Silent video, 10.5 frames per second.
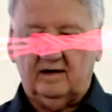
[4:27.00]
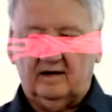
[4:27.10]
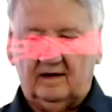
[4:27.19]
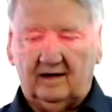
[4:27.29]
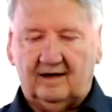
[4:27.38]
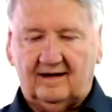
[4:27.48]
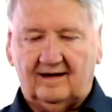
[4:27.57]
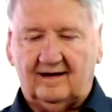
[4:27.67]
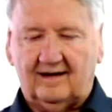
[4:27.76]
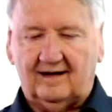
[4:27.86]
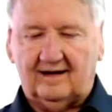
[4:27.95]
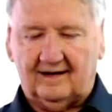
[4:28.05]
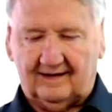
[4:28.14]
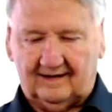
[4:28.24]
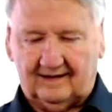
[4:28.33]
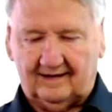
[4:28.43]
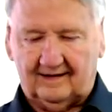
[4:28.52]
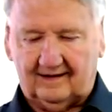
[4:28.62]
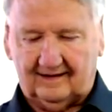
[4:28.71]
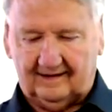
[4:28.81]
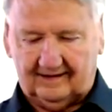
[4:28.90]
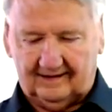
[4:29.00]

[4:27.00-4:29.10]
(no one is talking)